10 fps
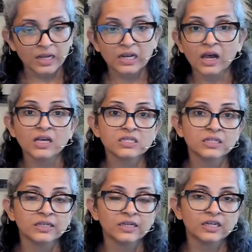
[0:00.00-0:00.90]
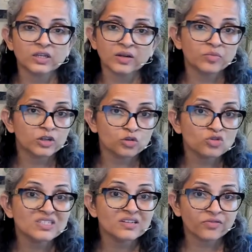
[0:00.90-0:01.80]
Lastly, it can
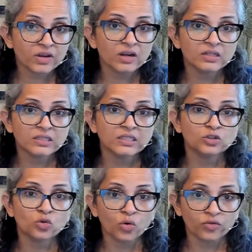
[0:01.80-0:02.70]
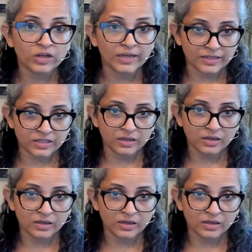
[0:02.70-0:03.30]
produce difficulty to ovulate.